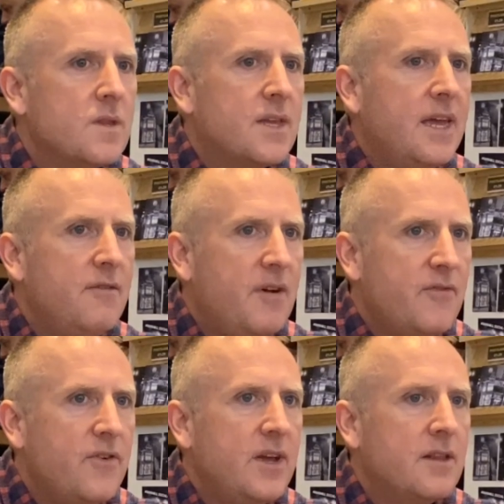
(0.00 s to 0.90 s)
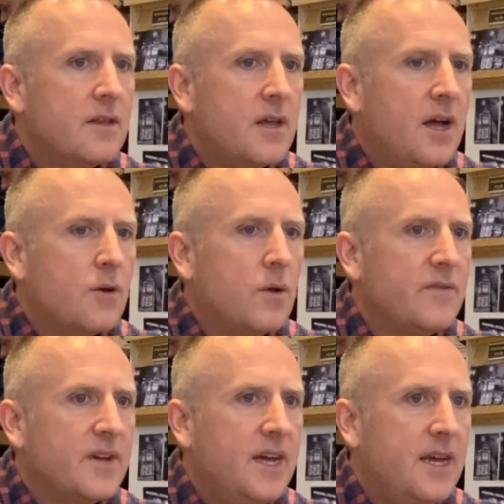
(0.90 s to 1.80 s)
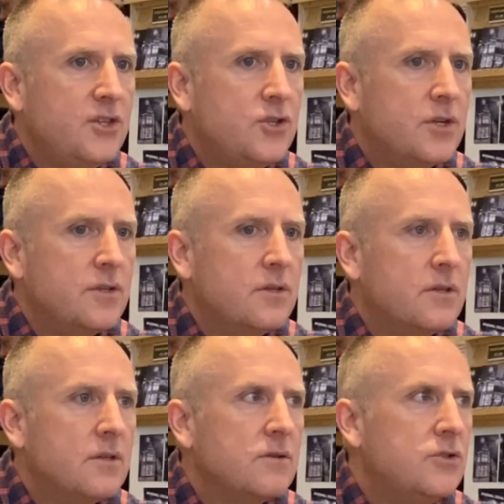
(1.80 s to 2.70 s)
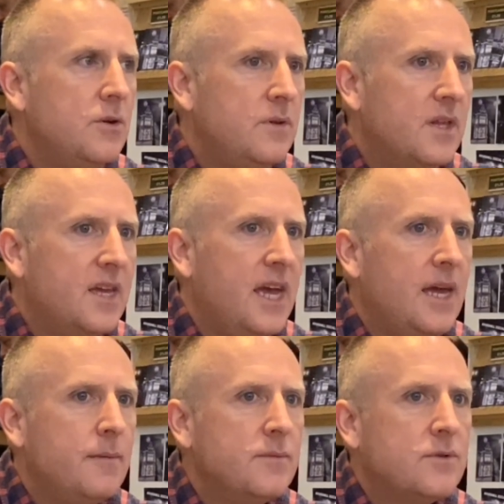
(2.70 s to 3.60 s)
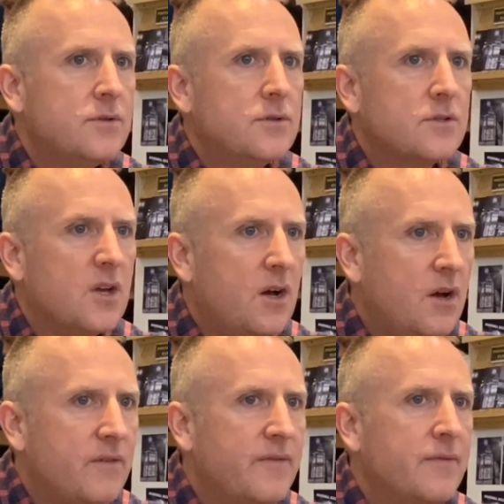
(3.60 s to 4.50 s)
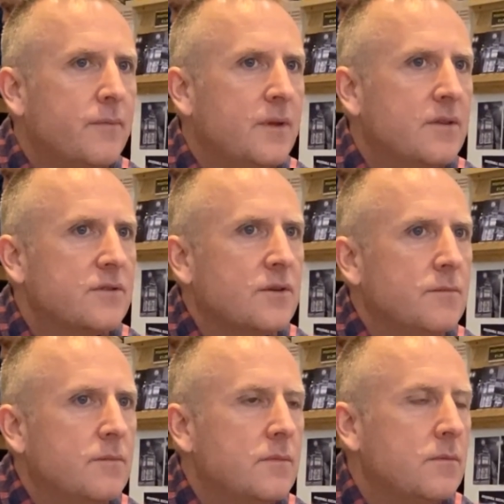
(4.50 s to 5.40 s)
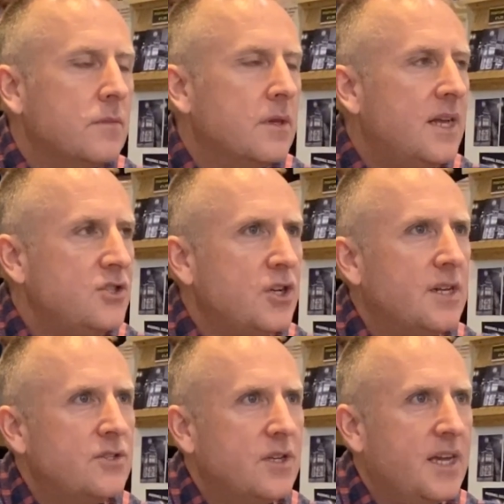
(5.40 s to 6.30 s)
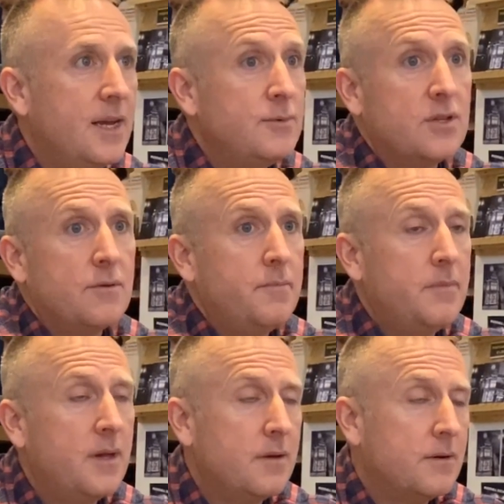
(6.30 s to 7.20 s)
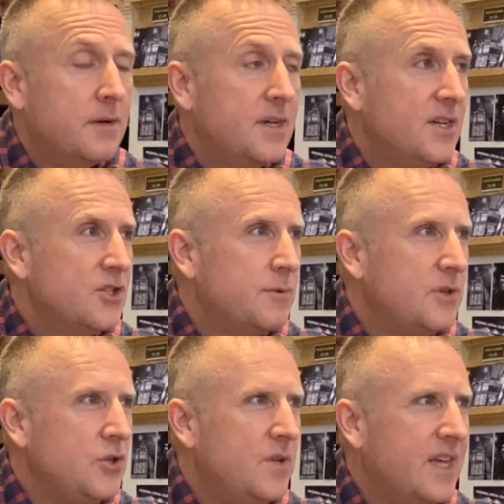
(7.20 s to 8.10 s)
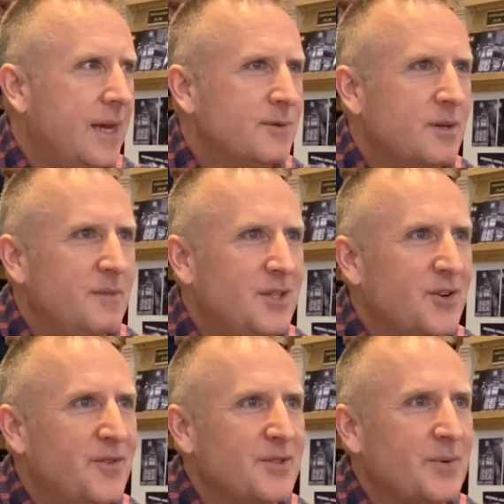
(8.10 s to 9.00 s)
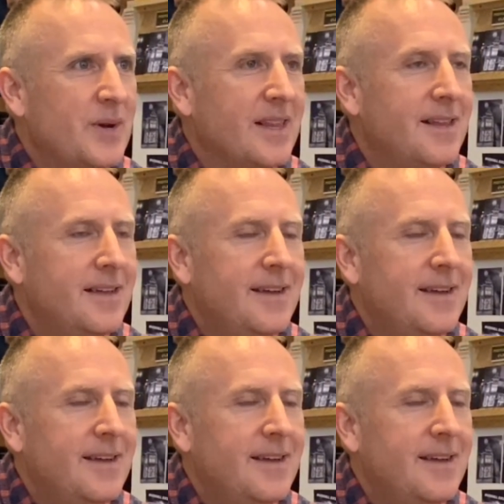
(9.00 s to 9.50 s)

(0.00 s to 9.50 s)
Get your refereeing qualification, do the games, start off with some less challenging games, and although some of the junior games can be tough as well.